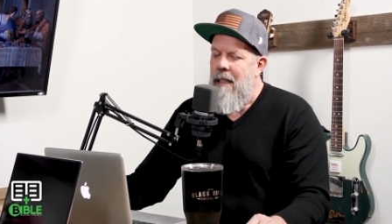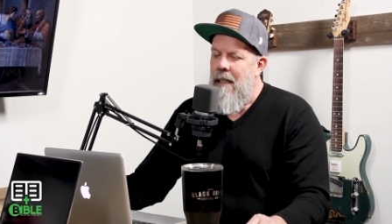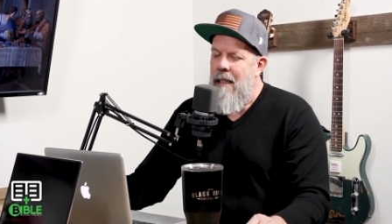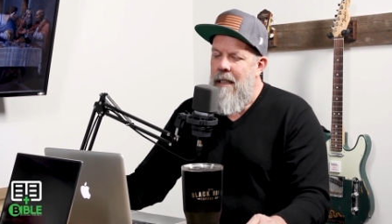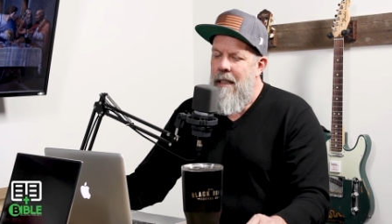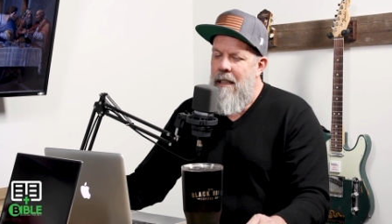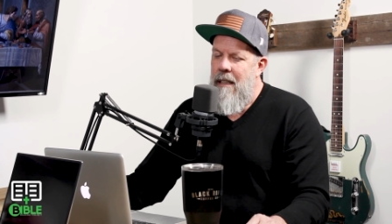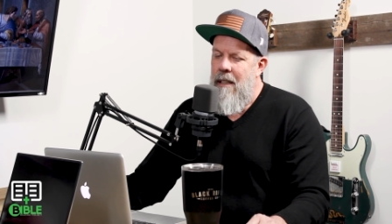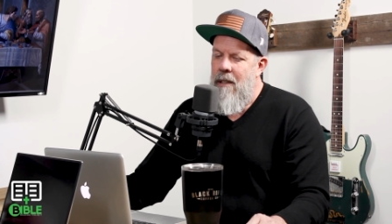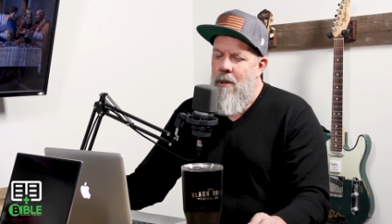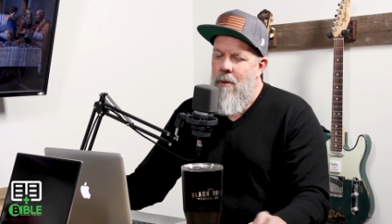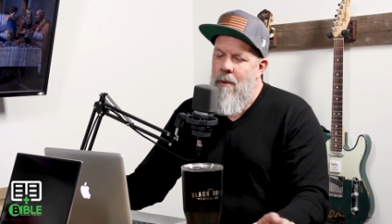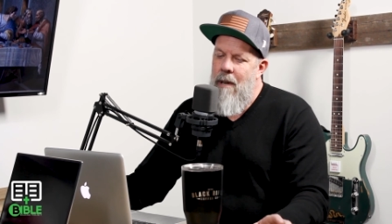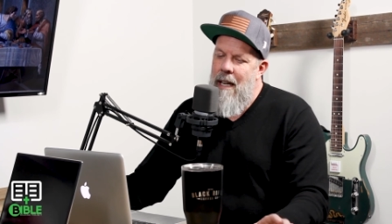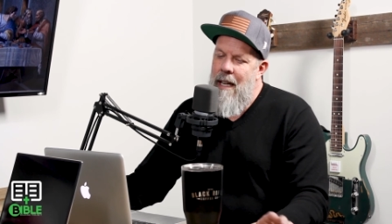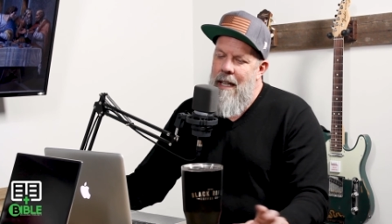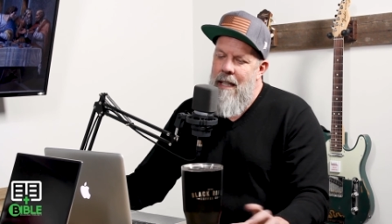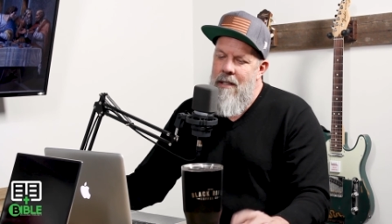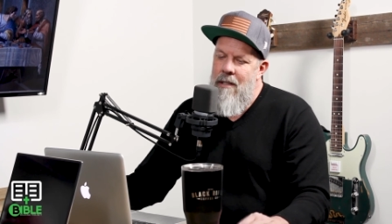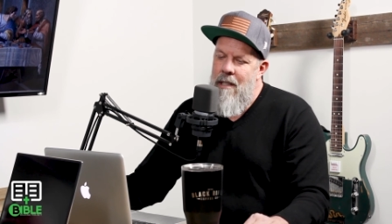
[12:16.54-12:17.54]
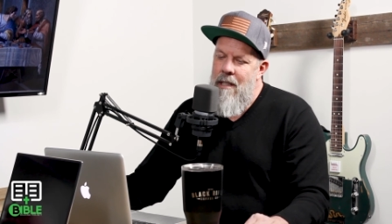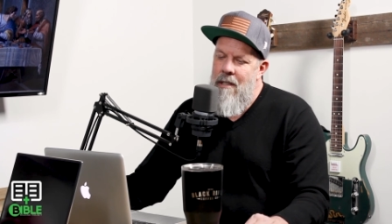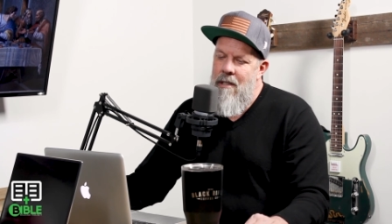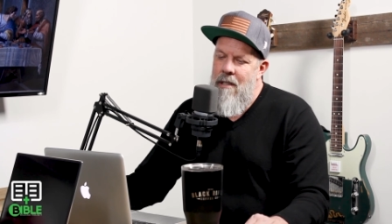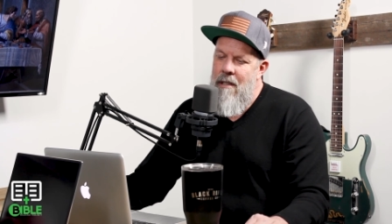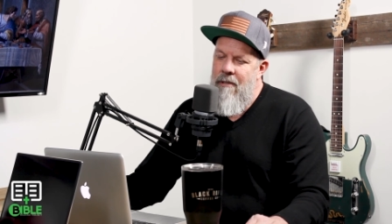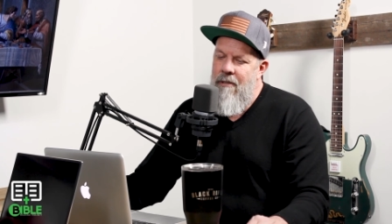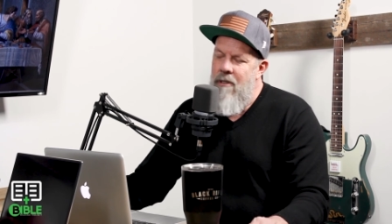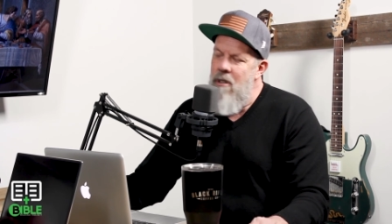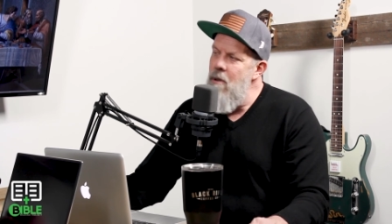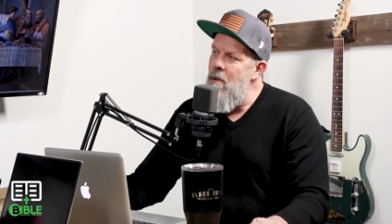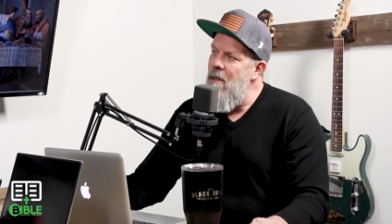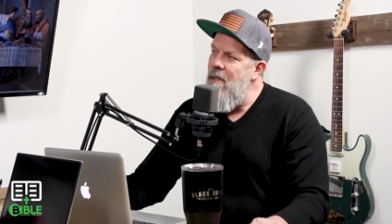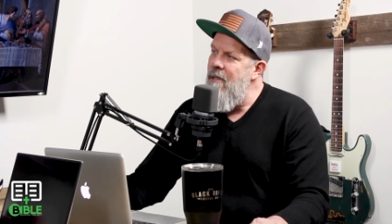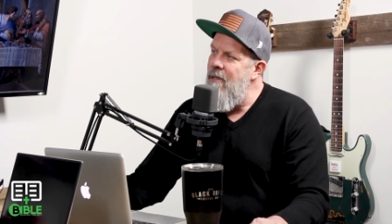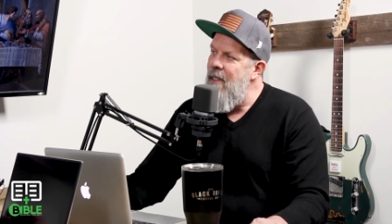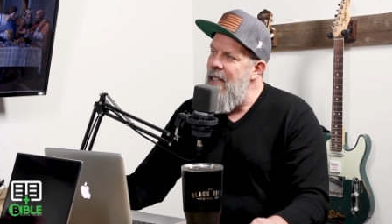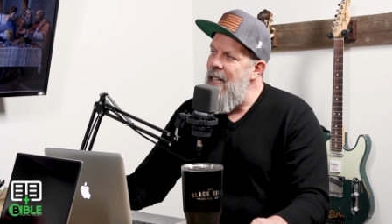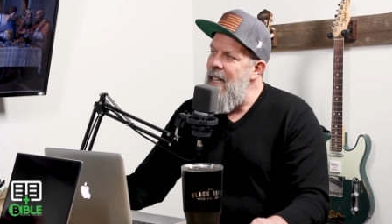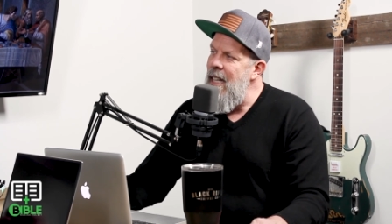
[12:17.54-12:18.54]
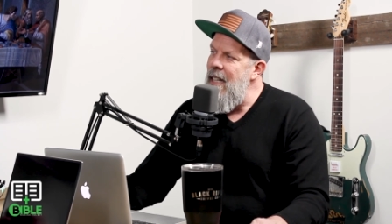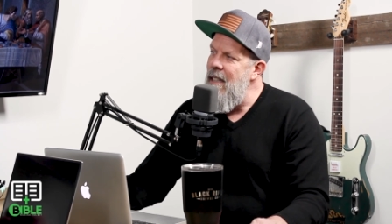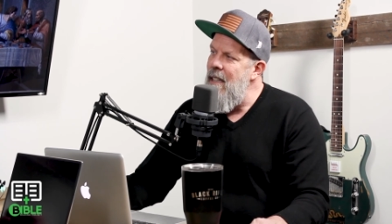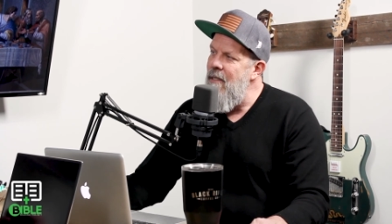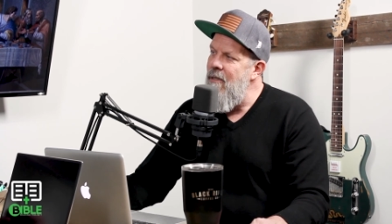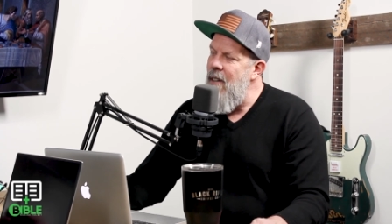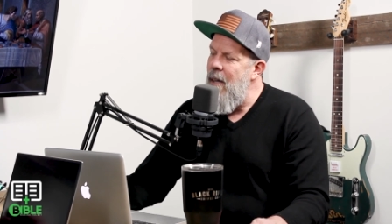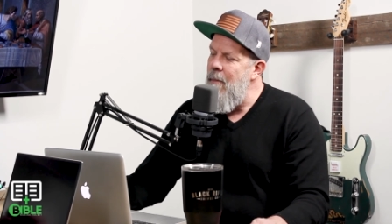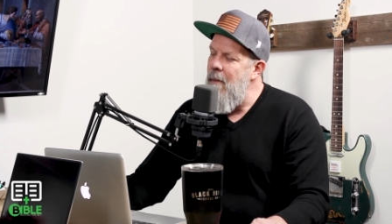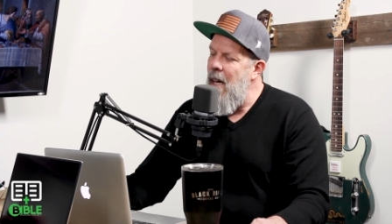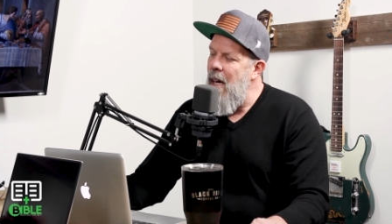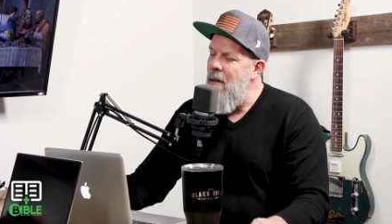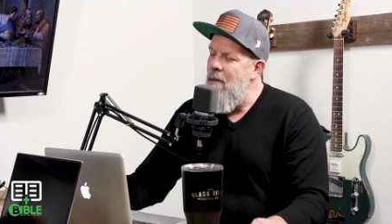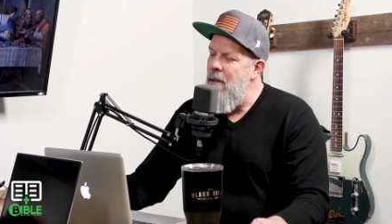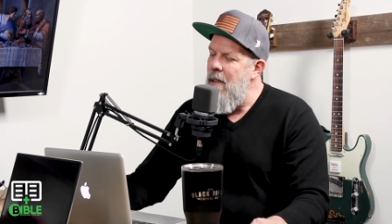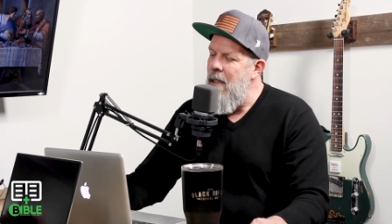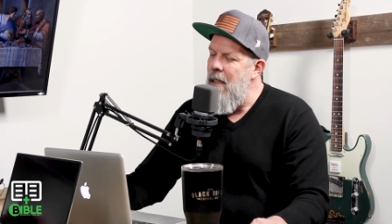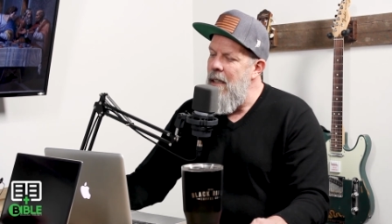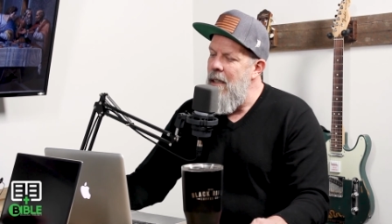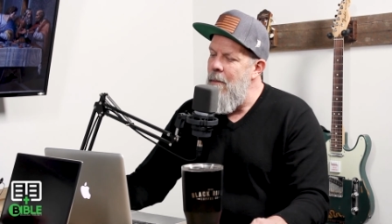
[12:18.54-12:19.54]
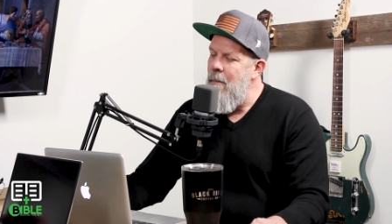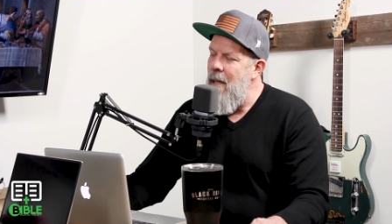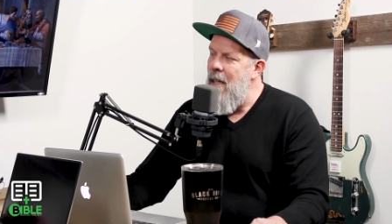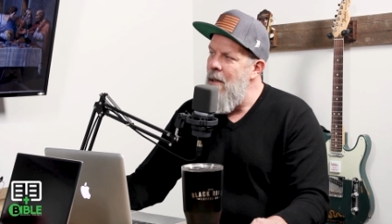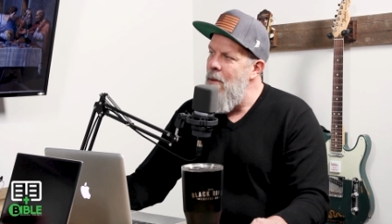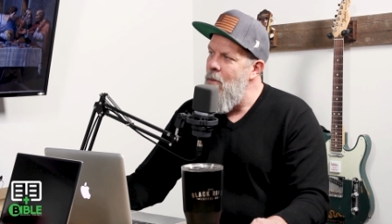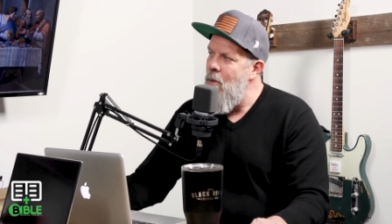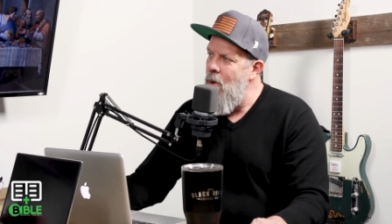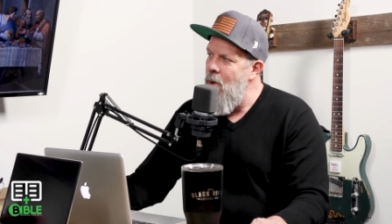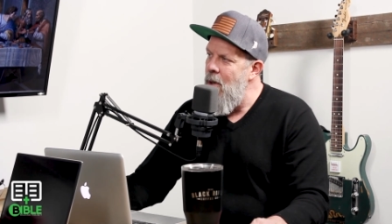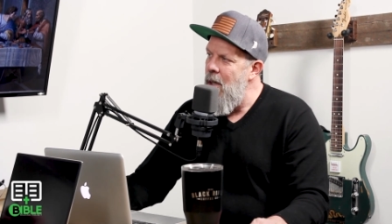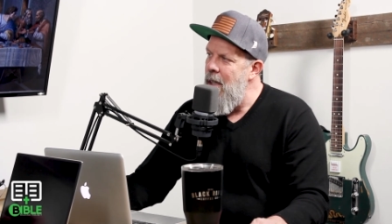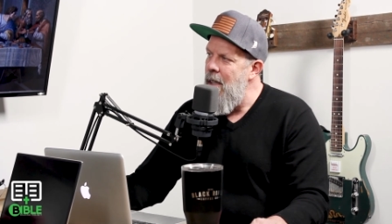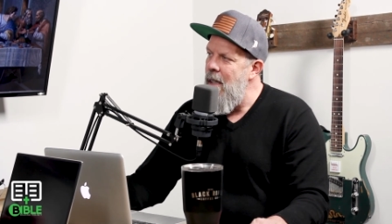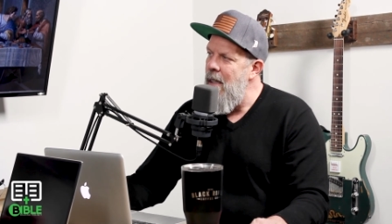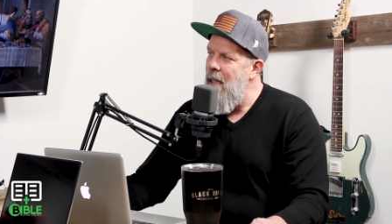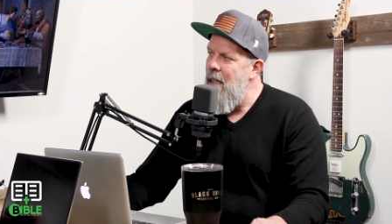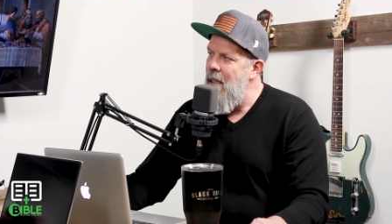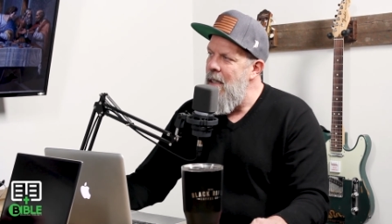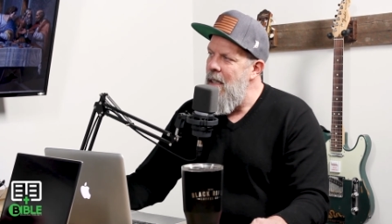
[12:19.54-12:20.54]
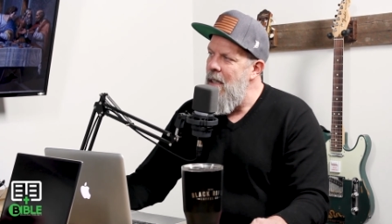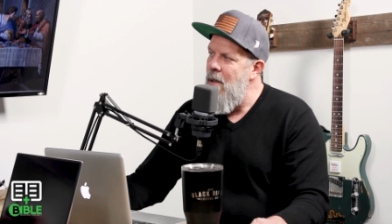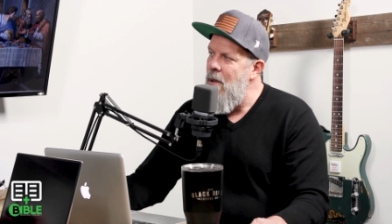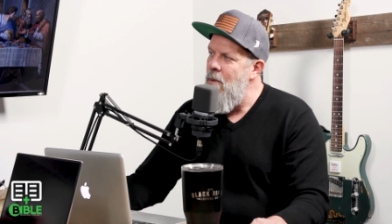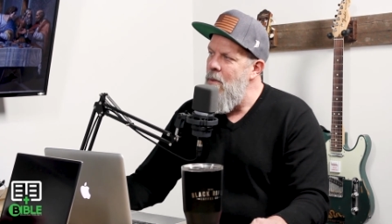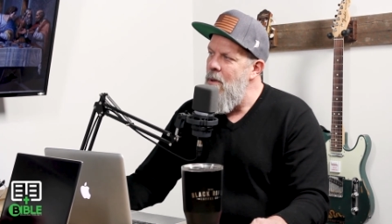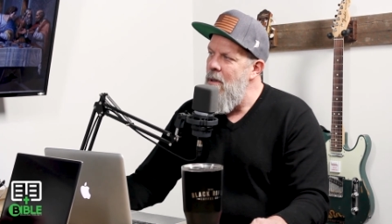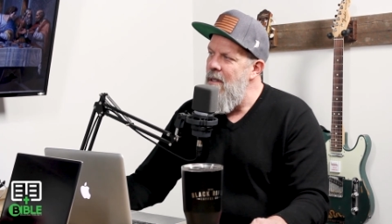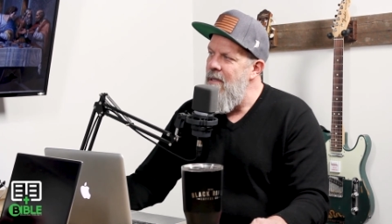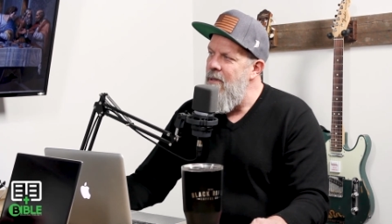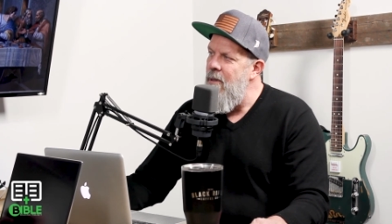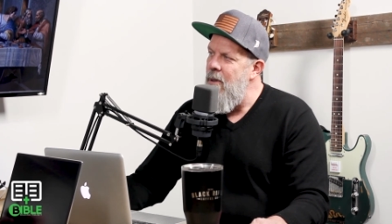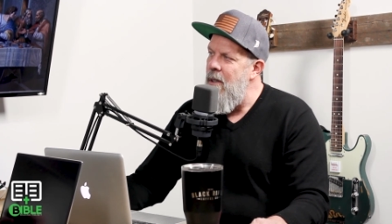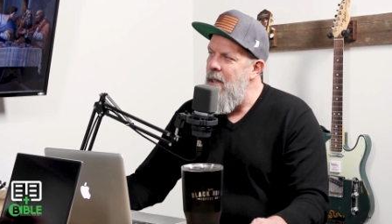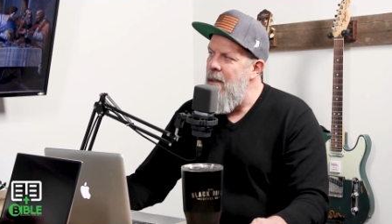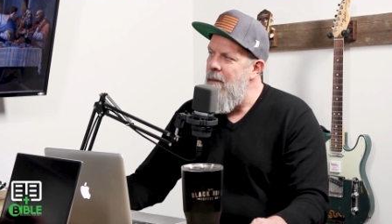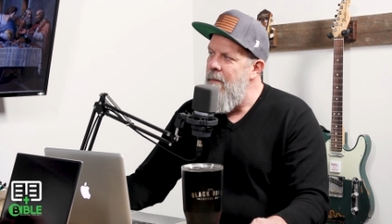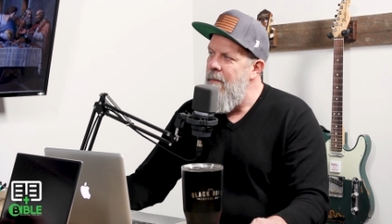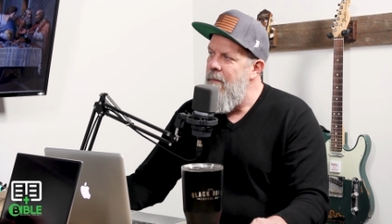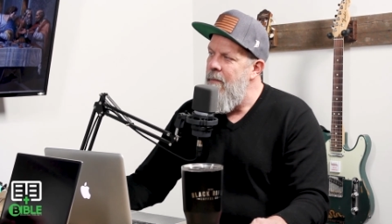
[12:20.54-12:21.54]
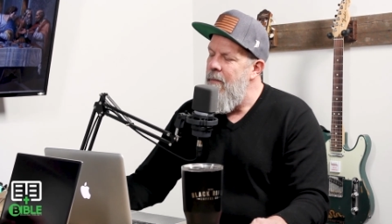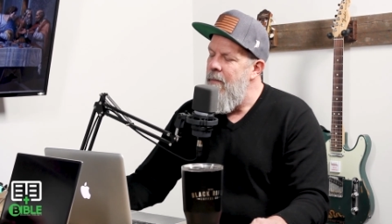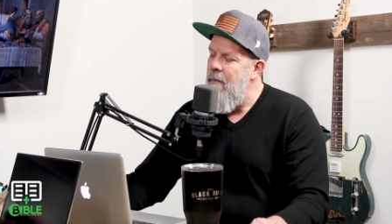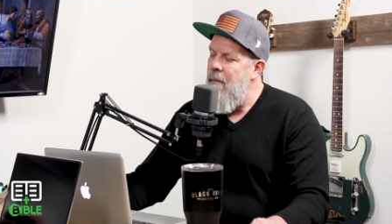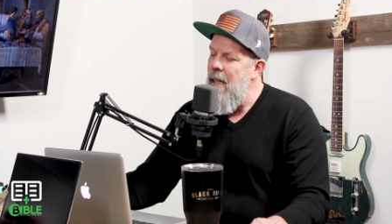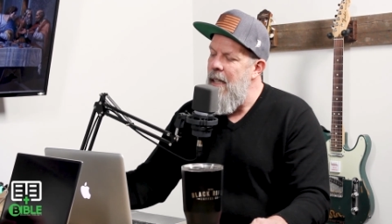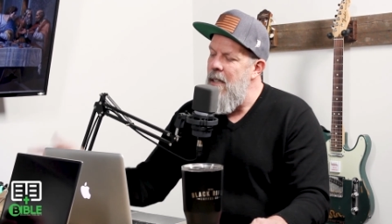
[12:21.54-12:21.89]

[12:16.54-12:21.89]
uh, otherwise, it's a futile faith if I'm not willing to be the warrior and to go to war for it. Right.